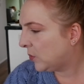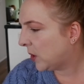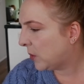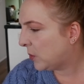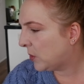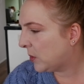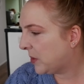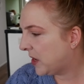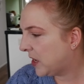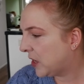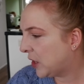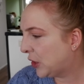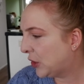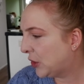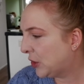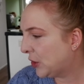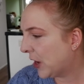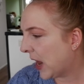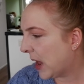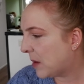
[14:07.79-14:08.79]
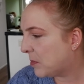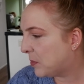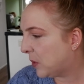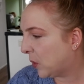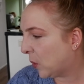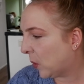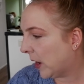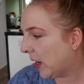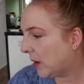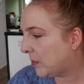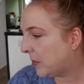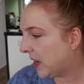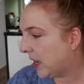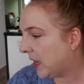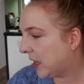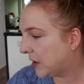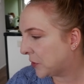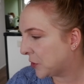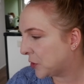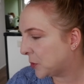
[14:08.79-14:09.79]
what will be a good and boring
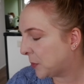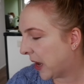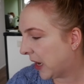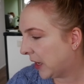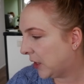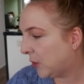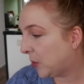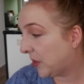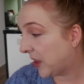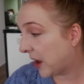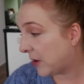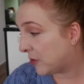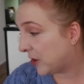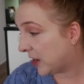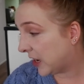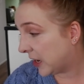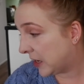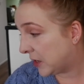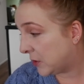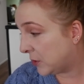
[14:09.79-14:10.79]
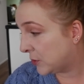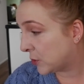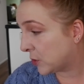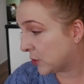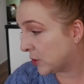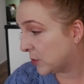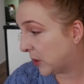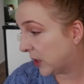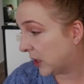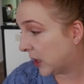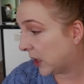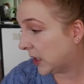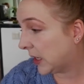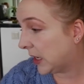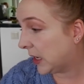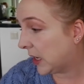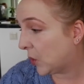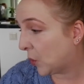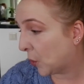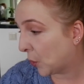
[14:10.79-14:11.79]
beginner's palette with everyday neutrals but not
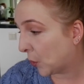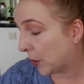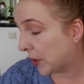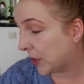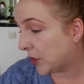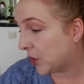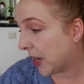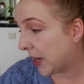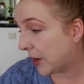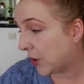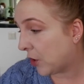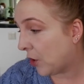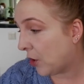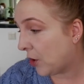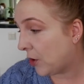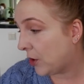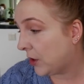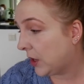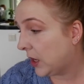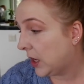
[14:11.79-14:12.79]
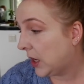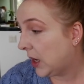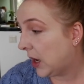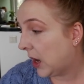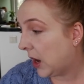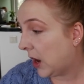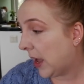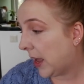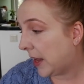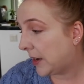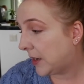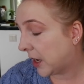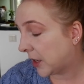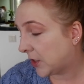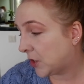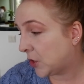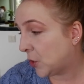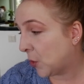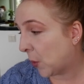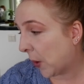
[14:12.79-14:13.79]
leaning orange at all and
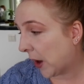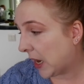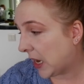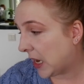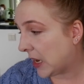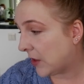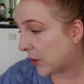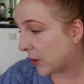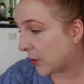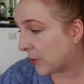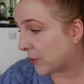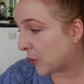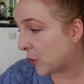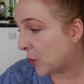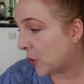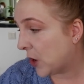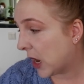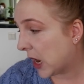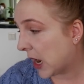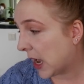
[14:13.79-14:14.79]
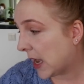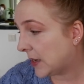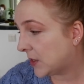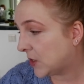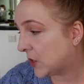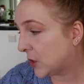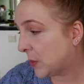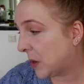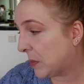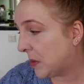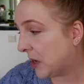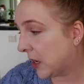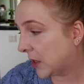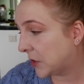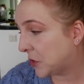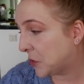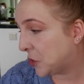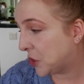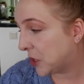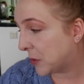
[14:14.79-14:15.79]
not too great either. For hooded eyes, so maybe
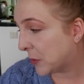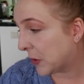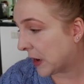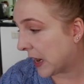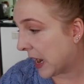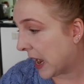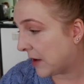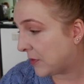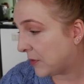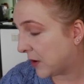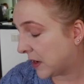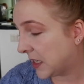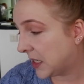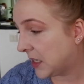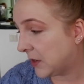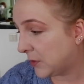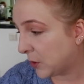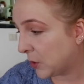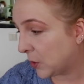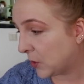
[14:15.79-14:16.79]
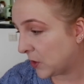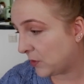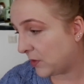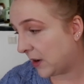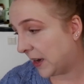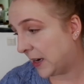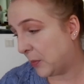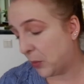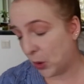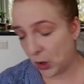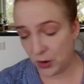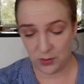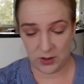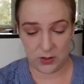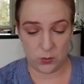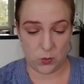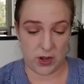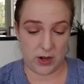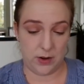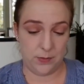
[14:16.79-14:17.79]
not too shimmery, I find it difficult to find a
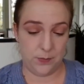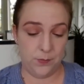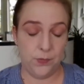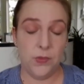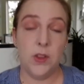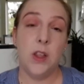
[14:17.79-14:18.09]
perfect one.